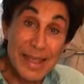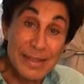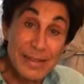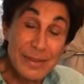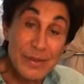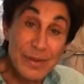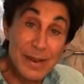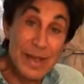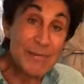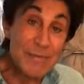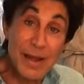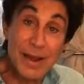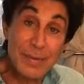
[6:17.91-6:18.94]
and you
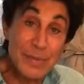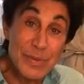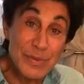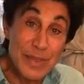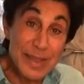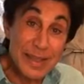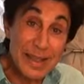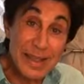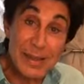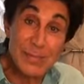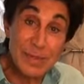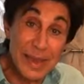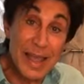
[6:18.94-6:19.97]
love our music.
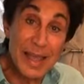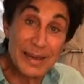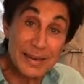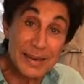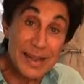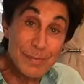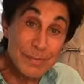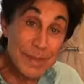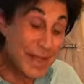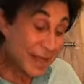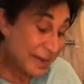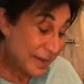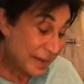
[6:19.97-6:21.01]
And I'm glad. I'm
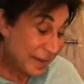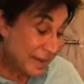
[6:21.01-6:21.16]
glad.